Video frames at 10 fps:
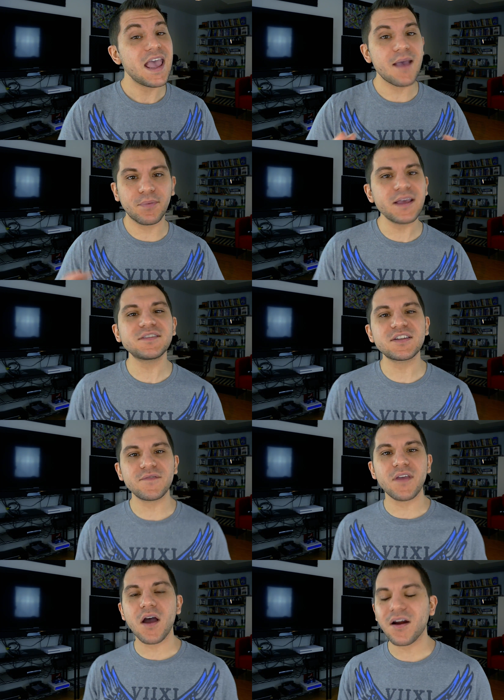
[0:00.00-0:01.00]
And
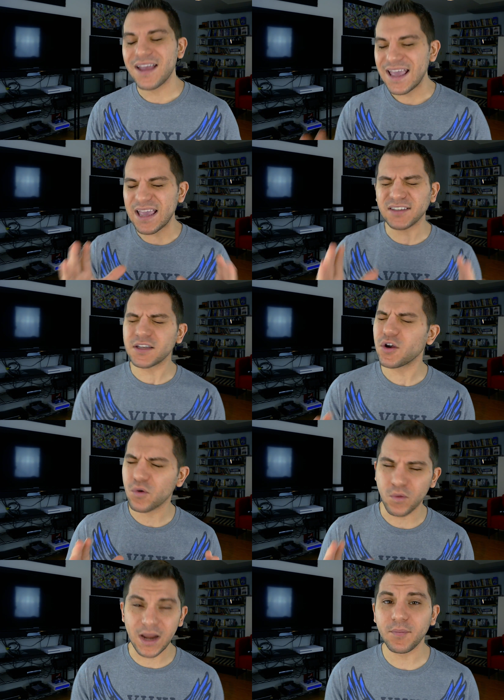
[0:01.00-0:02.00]
PlayStation VR is
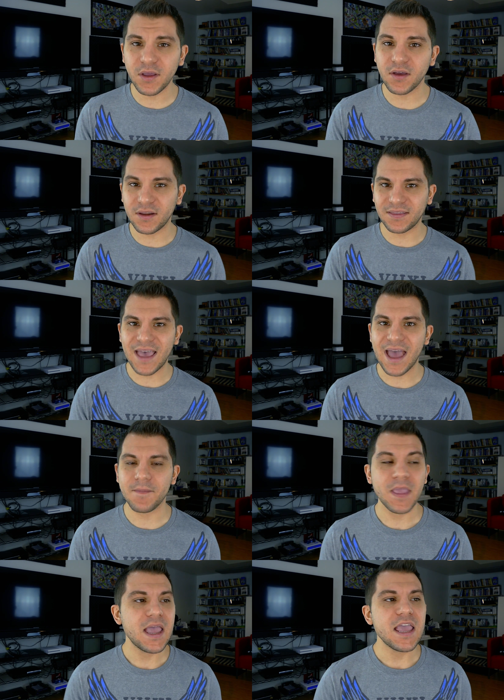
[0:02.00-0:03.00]
incredibly good at that.